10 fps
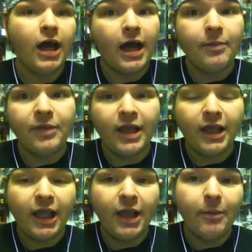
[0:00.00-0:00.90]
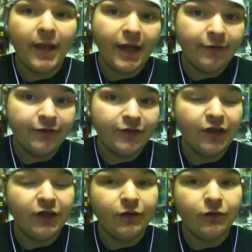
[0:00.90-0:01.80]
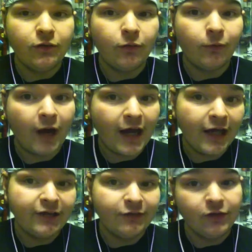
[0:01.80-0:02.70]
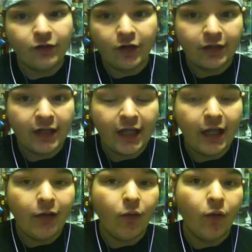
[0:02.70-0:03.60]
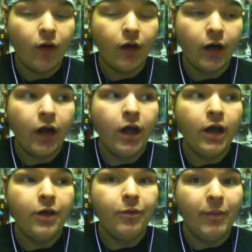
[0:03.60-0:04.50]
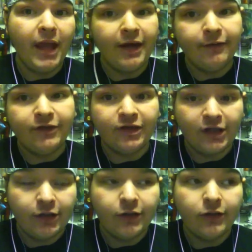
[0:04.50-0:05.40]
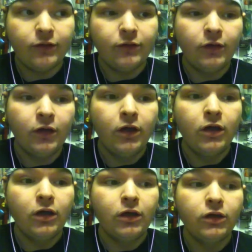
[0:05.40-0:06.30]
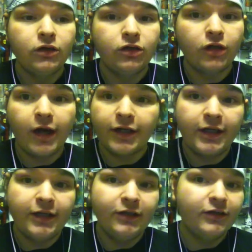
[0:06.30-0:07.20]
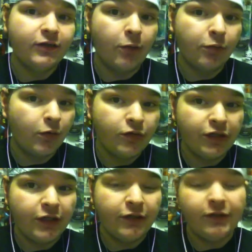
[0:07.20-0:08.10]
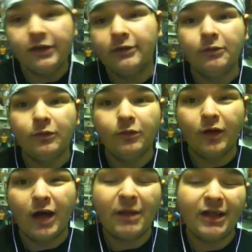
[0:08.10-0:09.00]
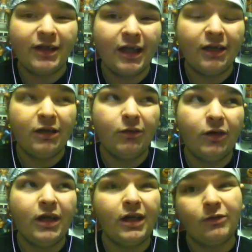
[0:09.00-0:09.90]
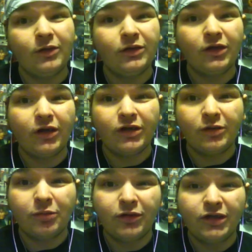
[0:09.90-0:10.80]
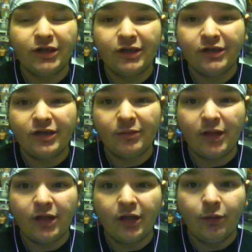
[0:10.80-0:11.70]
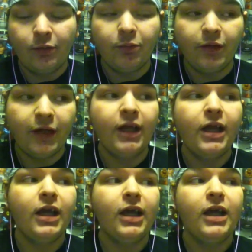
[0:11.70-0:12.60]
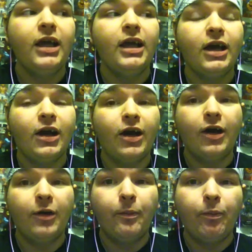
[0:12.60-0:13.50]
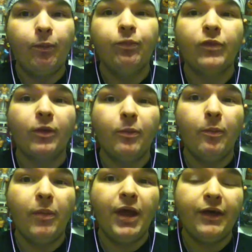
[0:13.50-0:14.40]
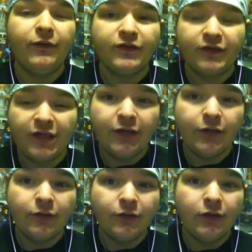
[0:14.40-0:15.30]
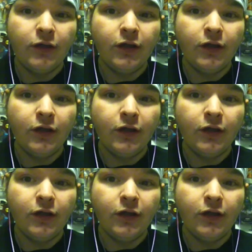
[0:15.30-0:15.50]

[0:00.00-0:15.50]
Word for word: I'm thinking Man of Steel, Rise of the Dark Knight, or Man of Steel, Darkness Approaches. Well, I'm not thinking. Well, not, well Darkness Approaches doesn't seem like a good one, but um Man of Steel,